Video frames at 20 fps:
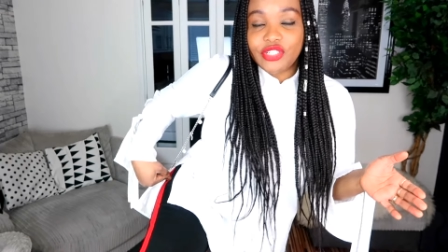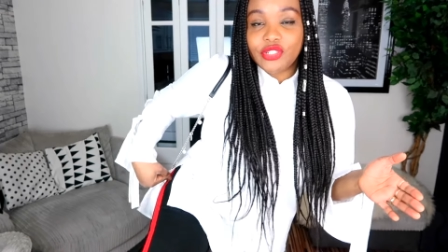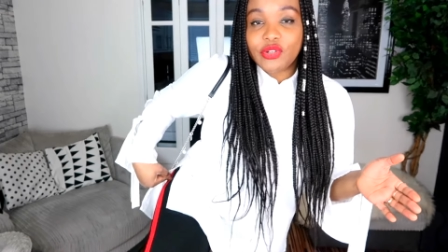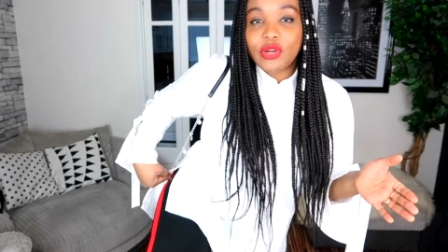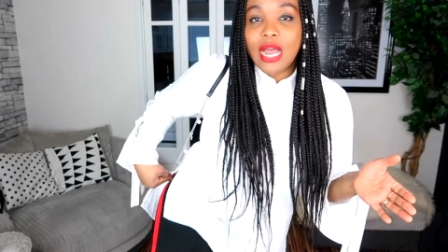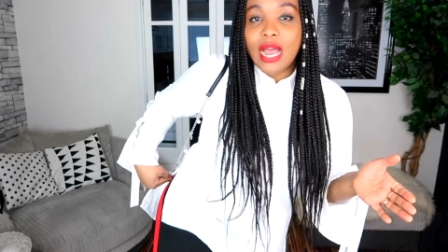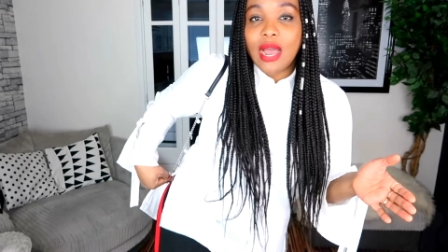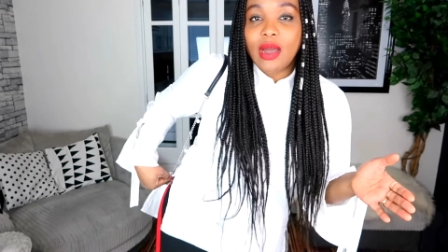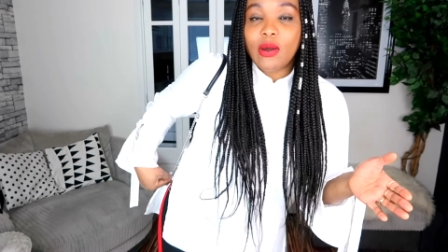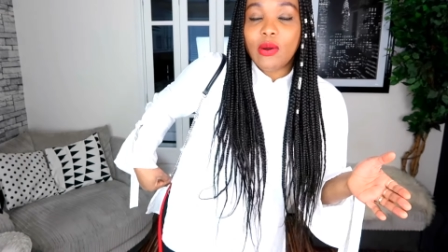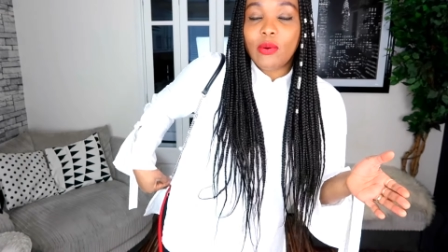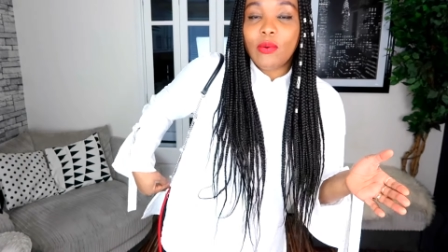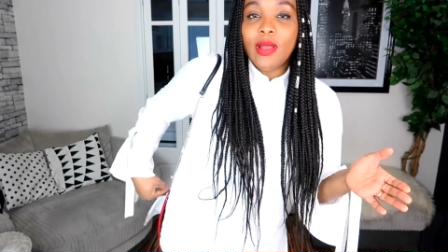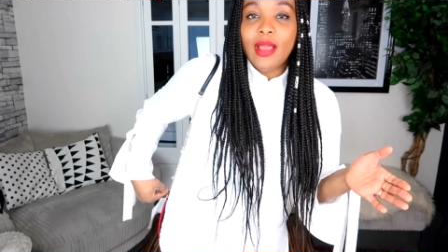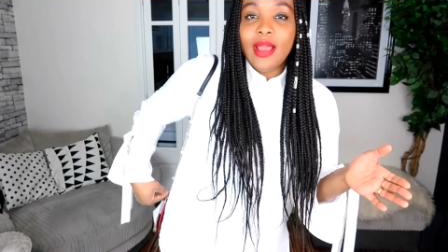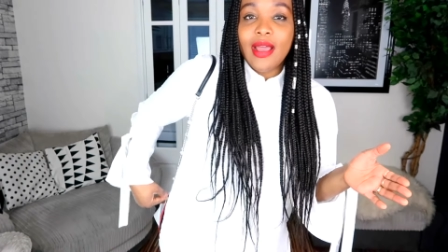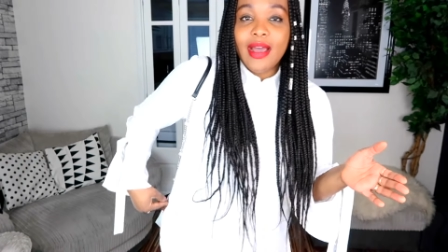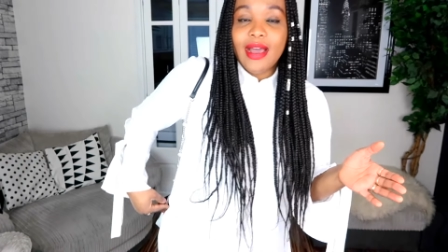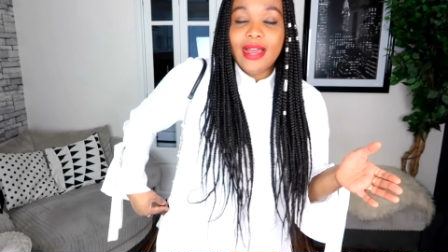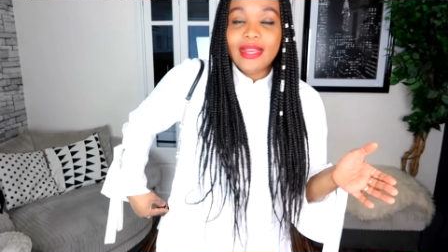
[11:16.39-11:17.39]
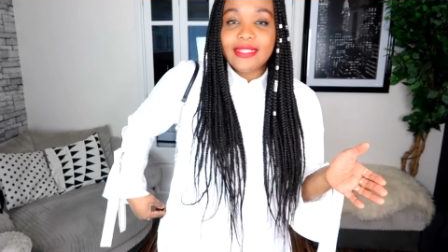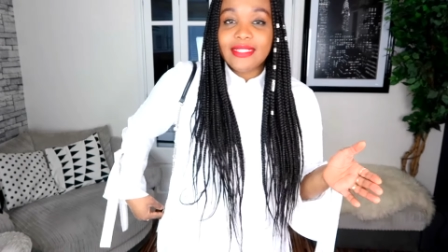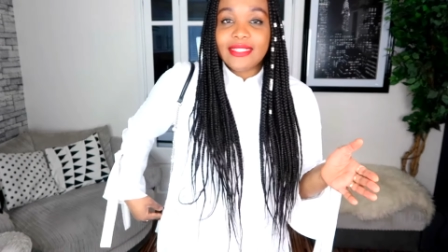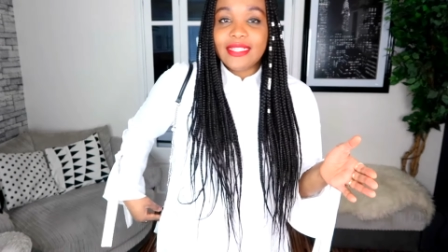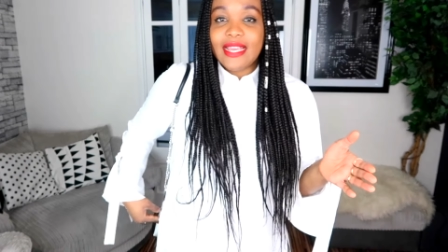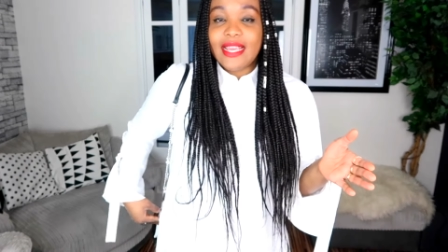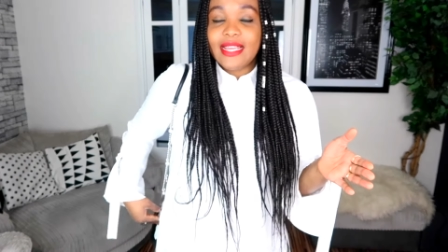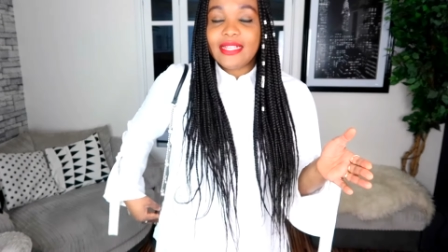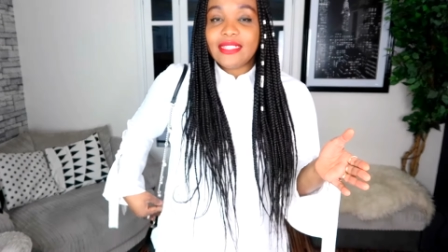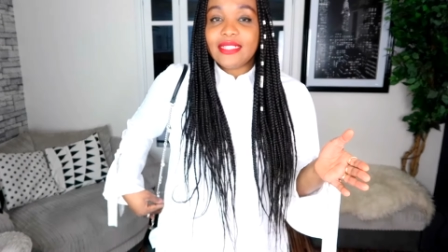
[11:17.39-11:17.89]
You know how I
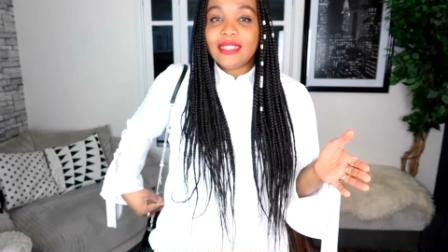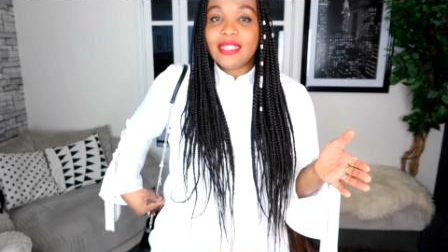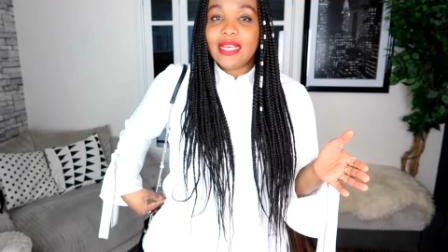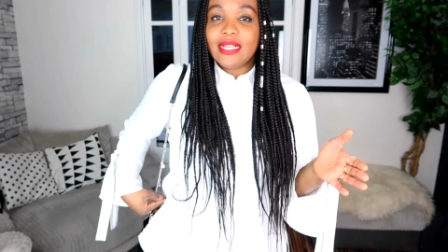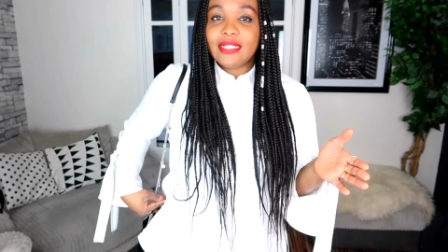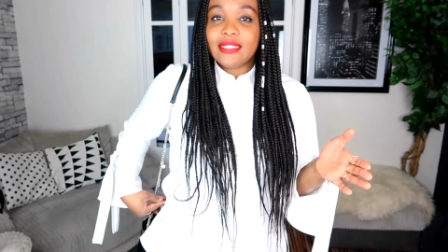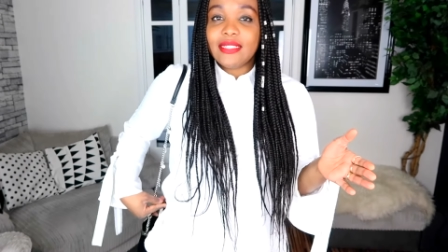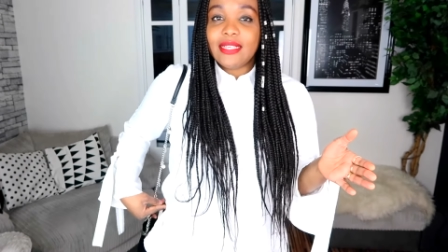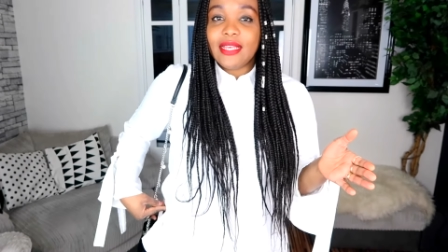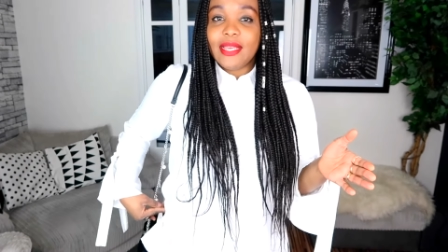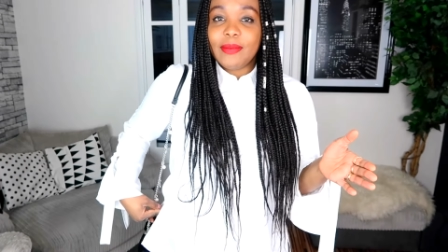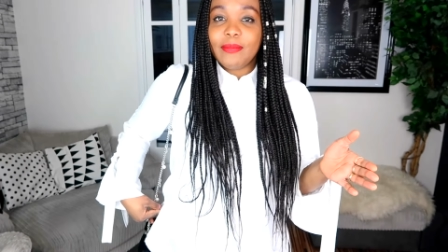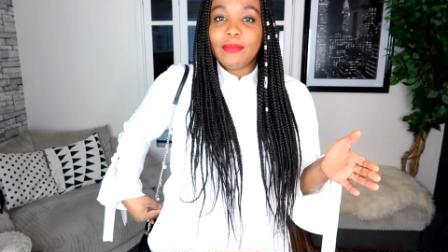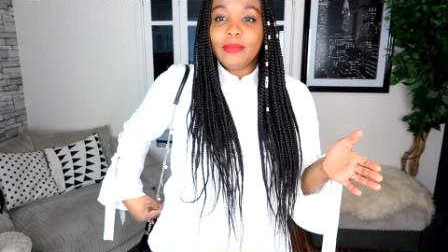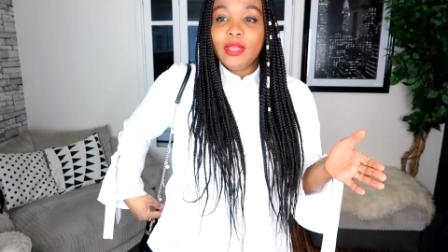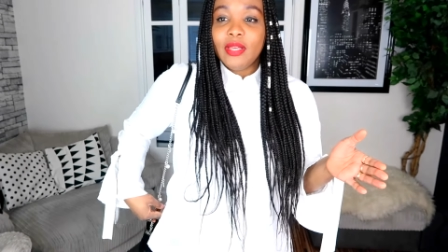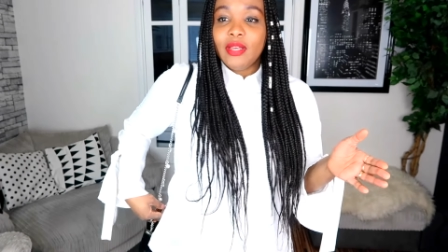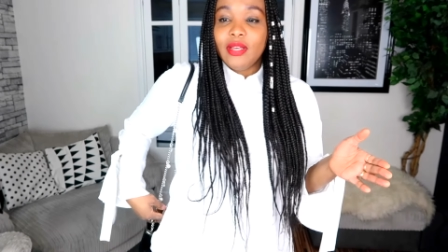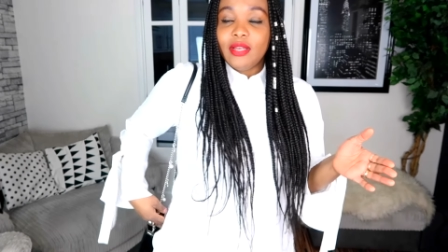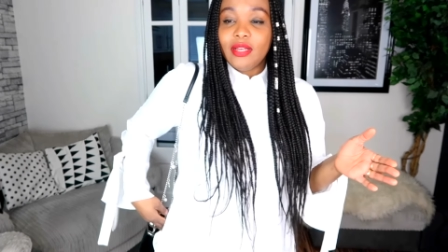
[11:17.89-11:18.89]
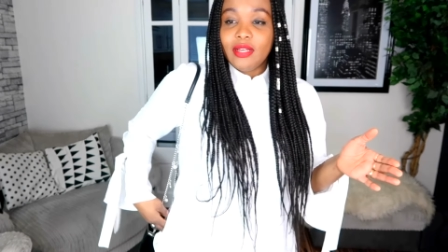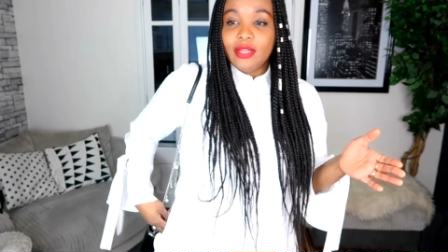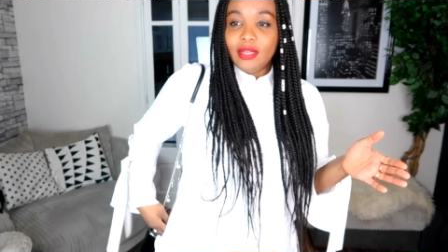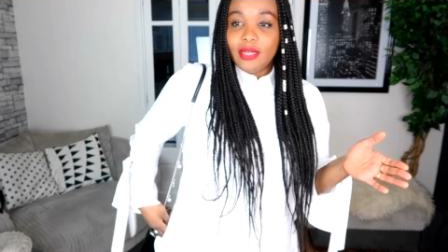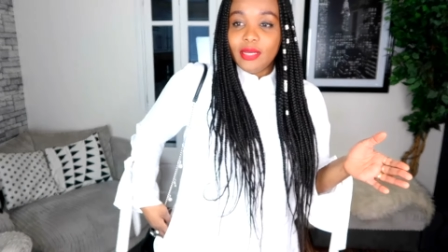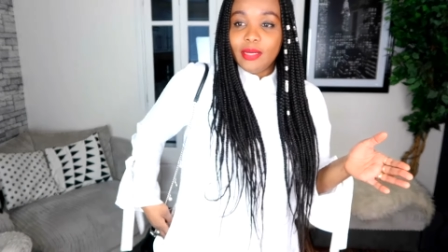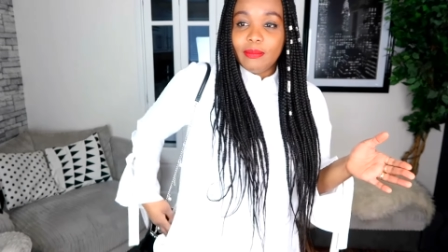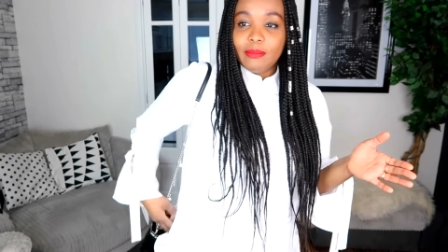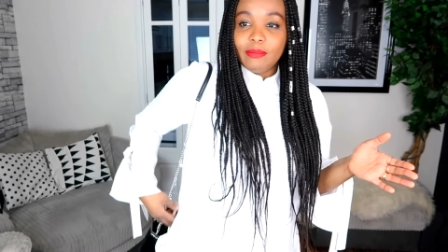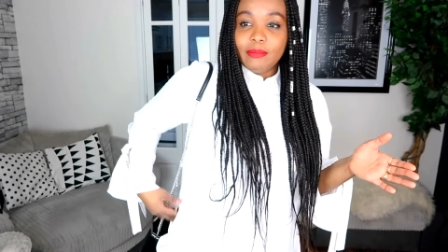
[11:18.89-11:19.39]
said that
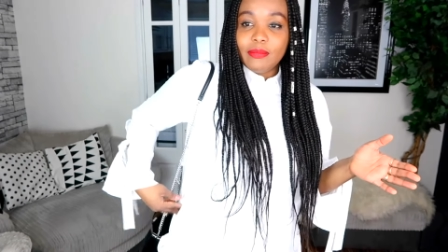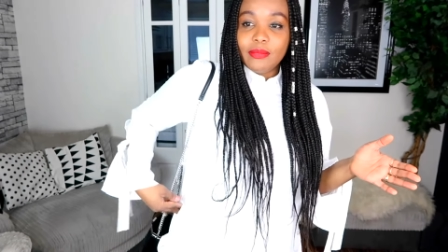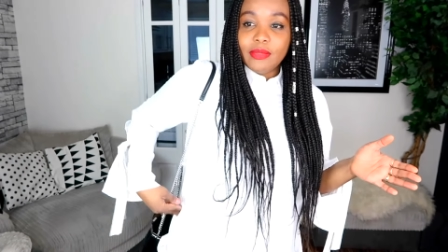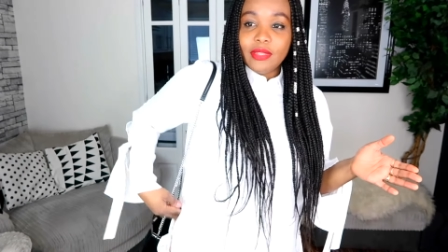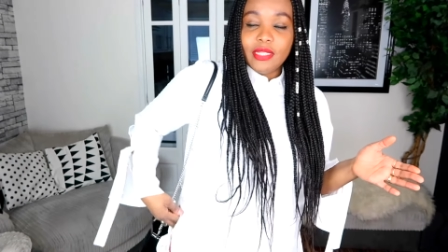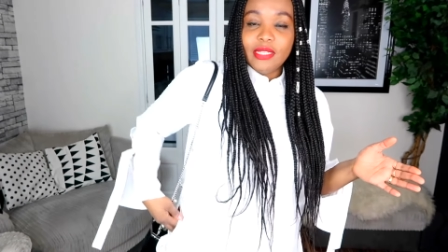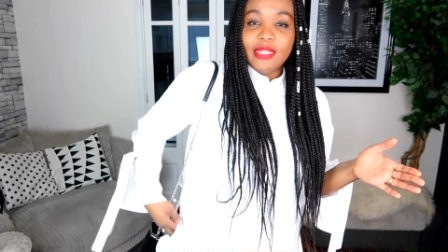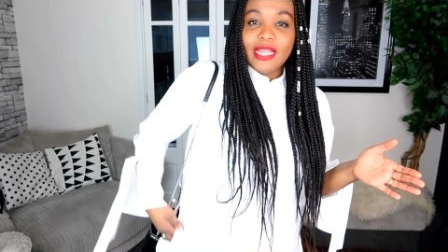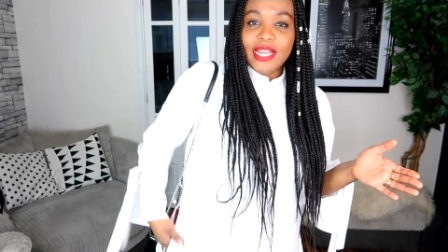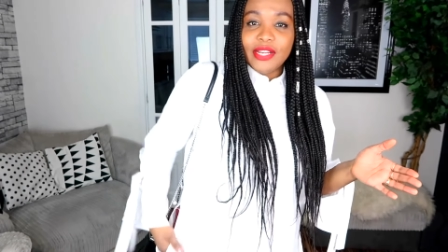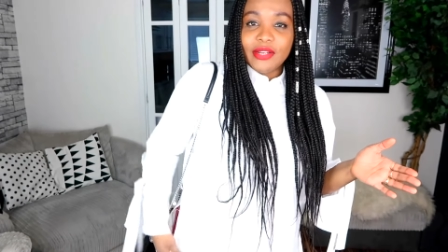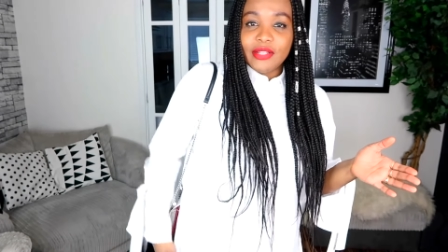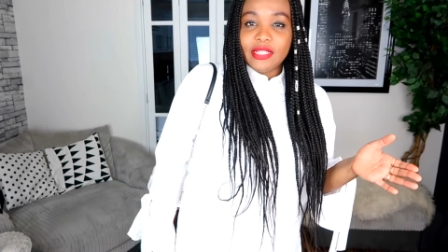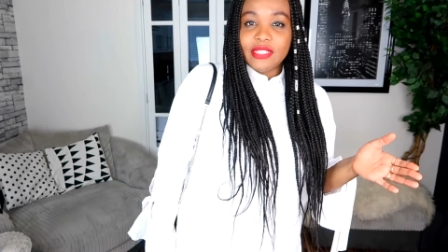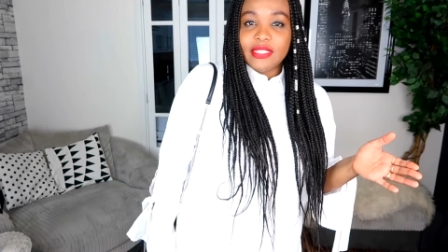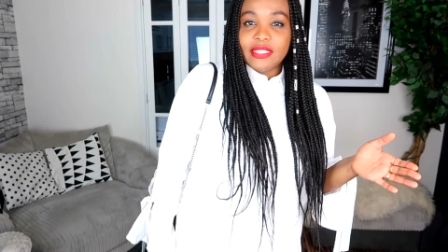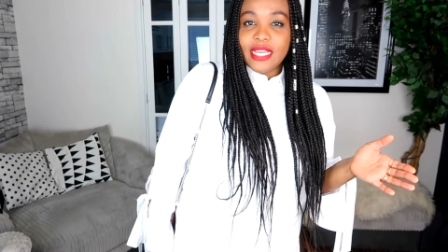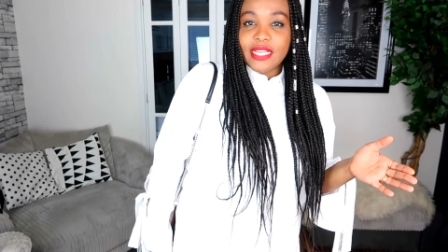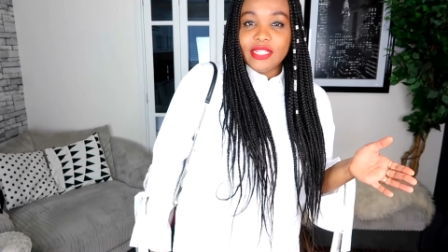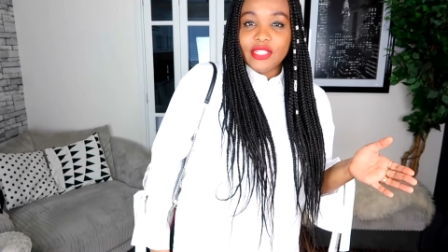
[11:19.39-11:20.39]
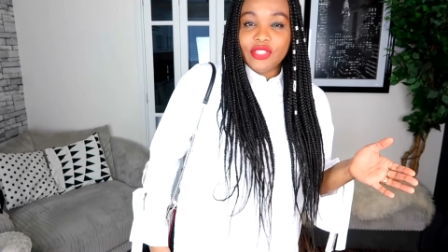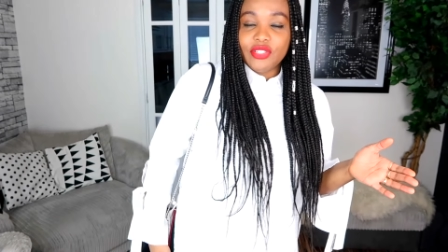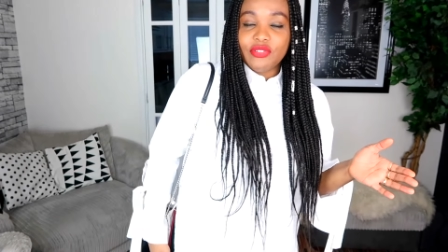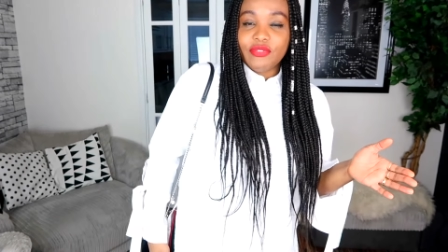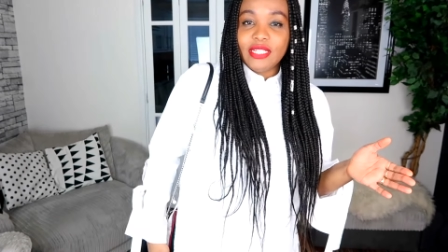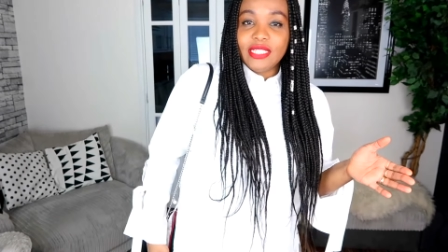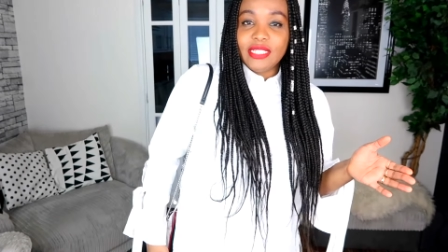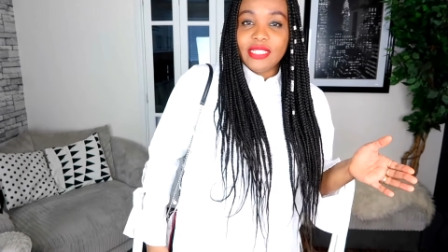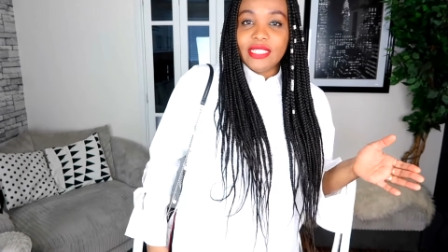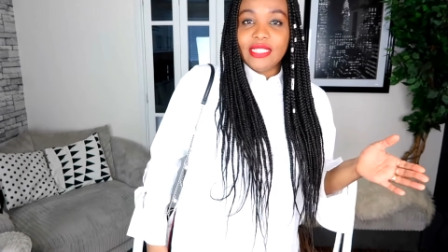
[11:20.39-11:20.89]
um, um the line on the side is
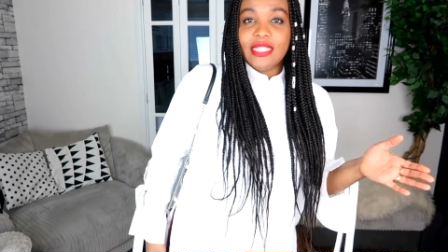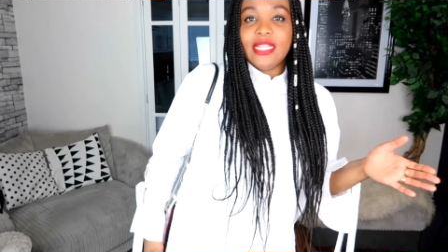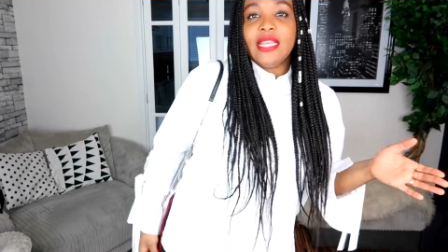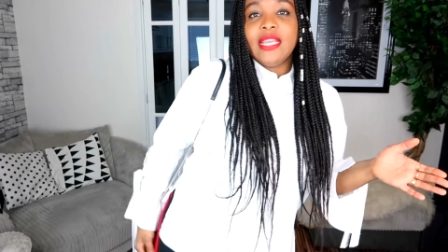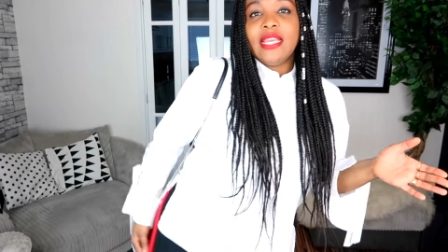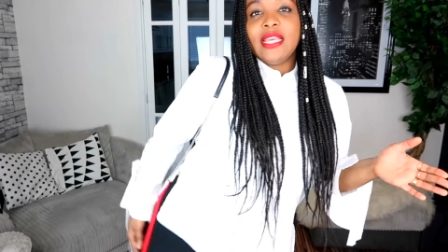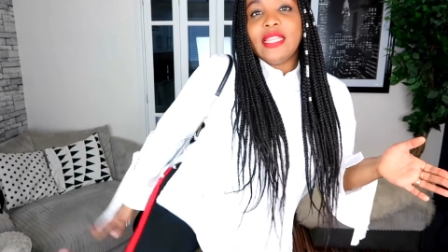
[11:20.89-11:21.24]
trending?